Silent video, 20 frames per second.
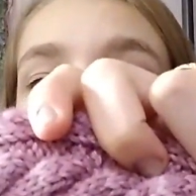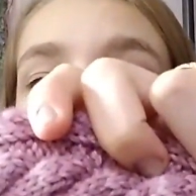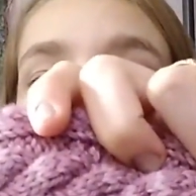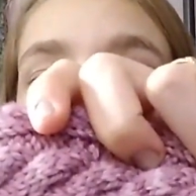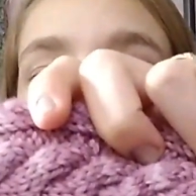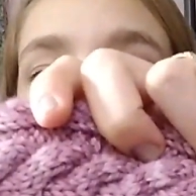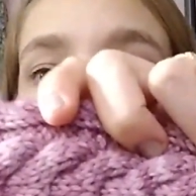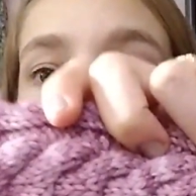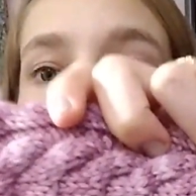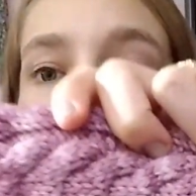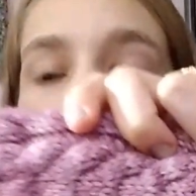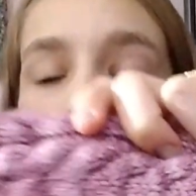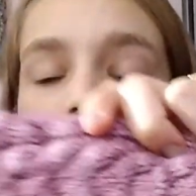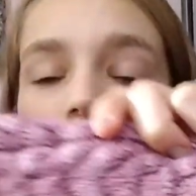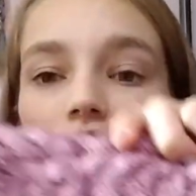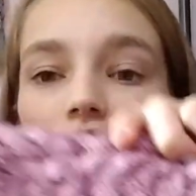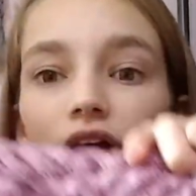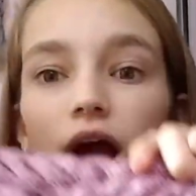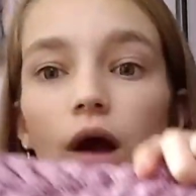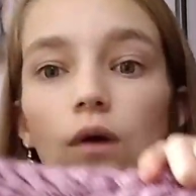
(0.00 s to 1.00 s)
be sure to go
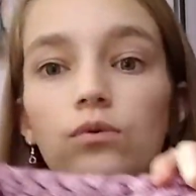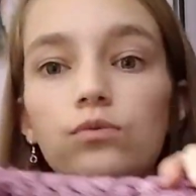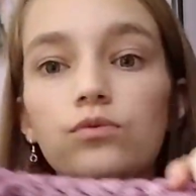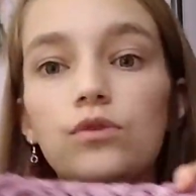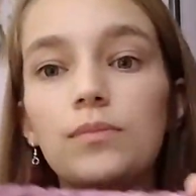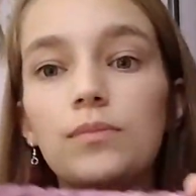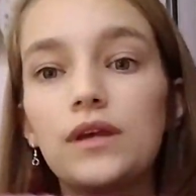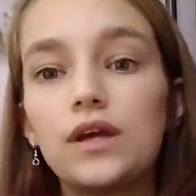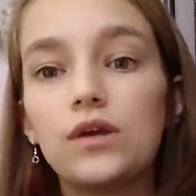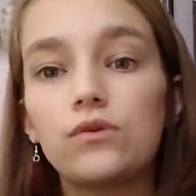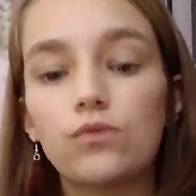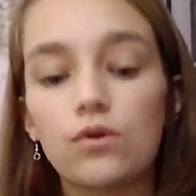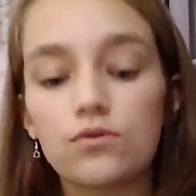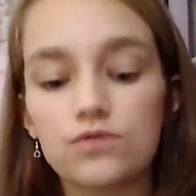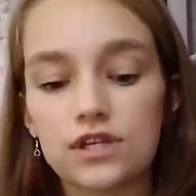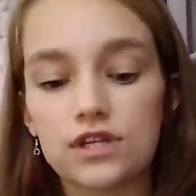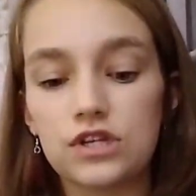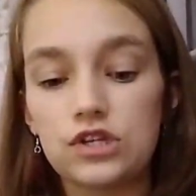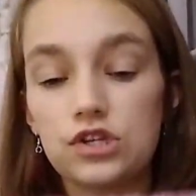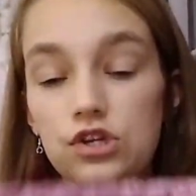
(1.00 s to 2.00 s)
check out Ruby and
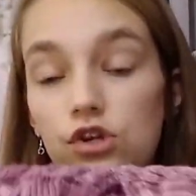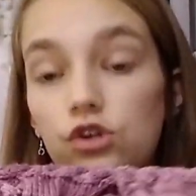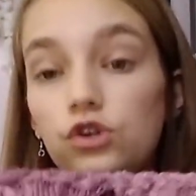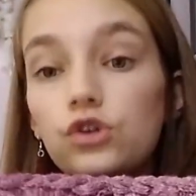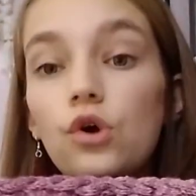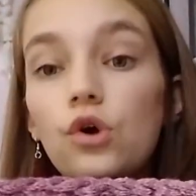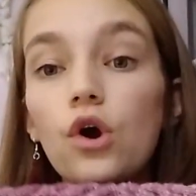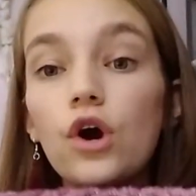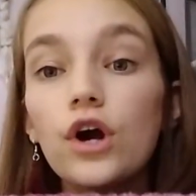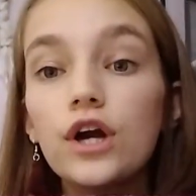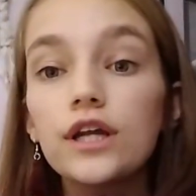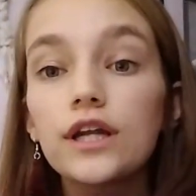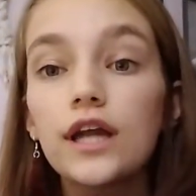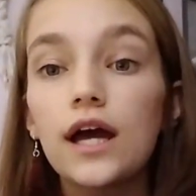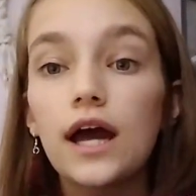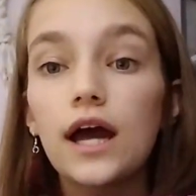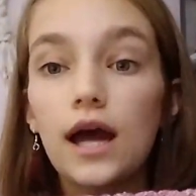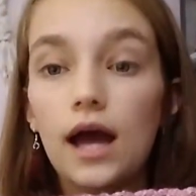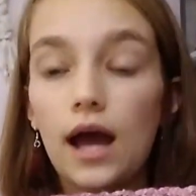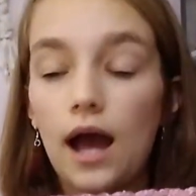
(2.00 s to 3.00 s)
Rose's yarn.